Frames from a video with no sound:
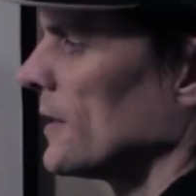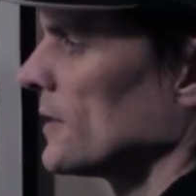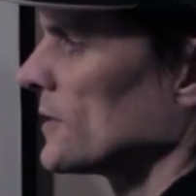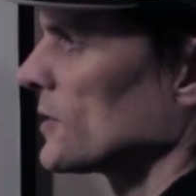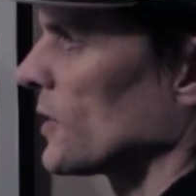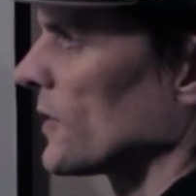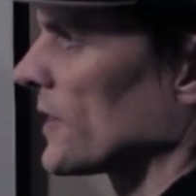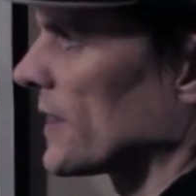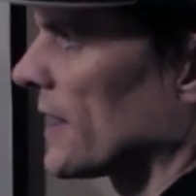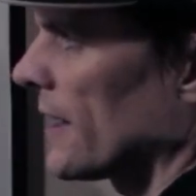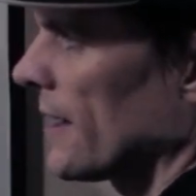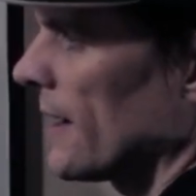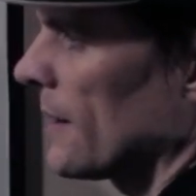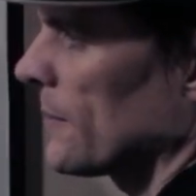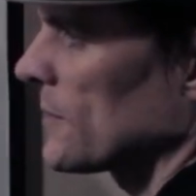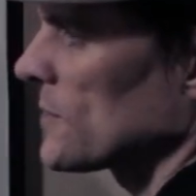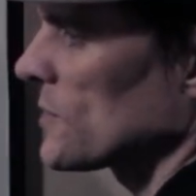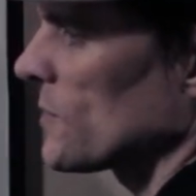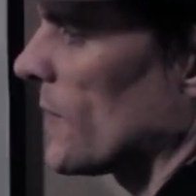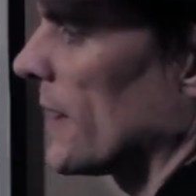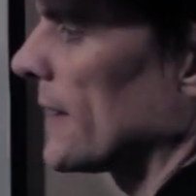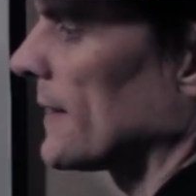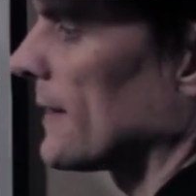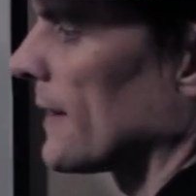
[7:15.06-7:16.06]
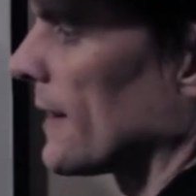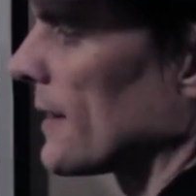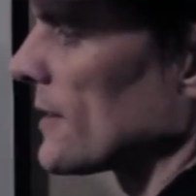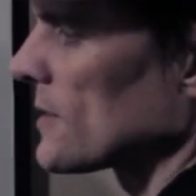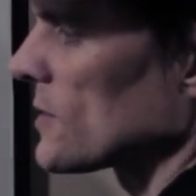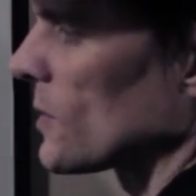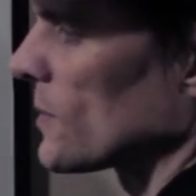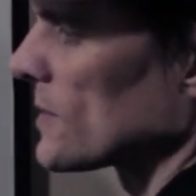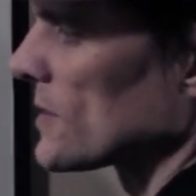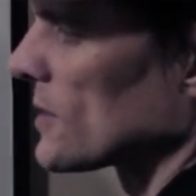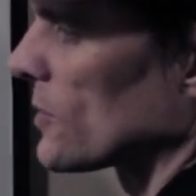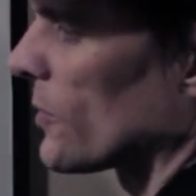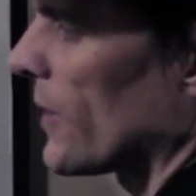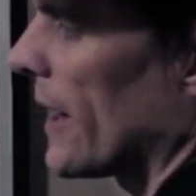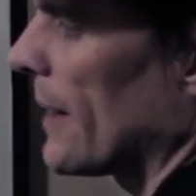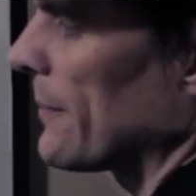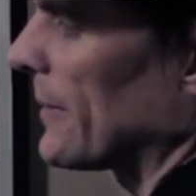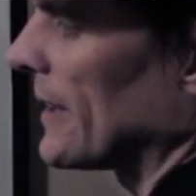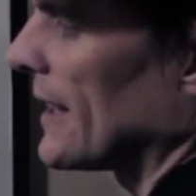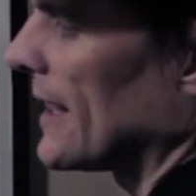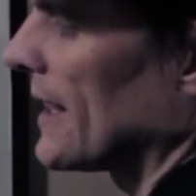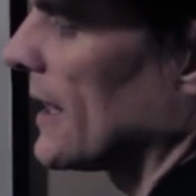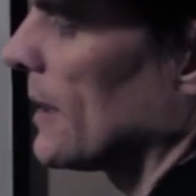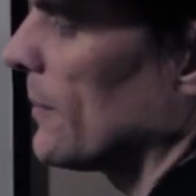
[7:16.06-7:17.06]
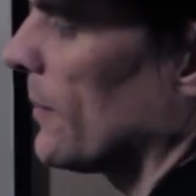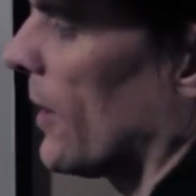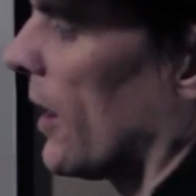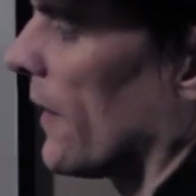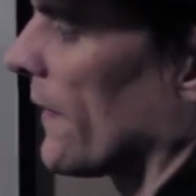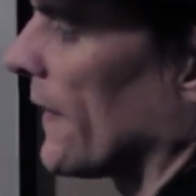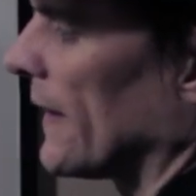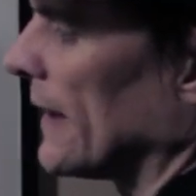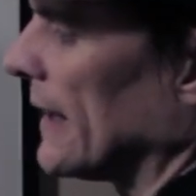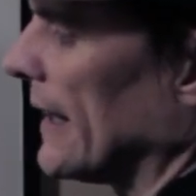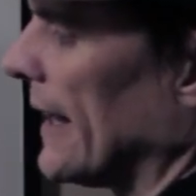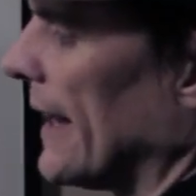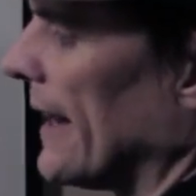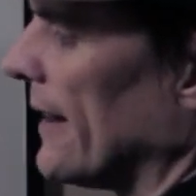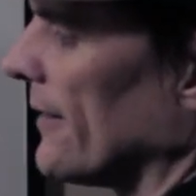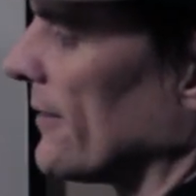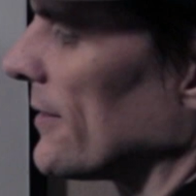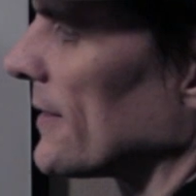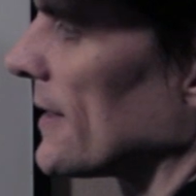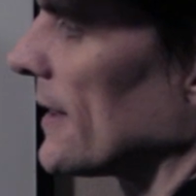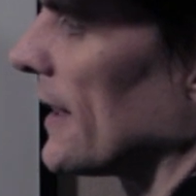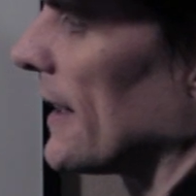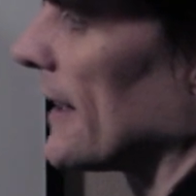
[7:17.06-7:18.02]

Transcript: So the camera's right there, so it's grabbing him on the left,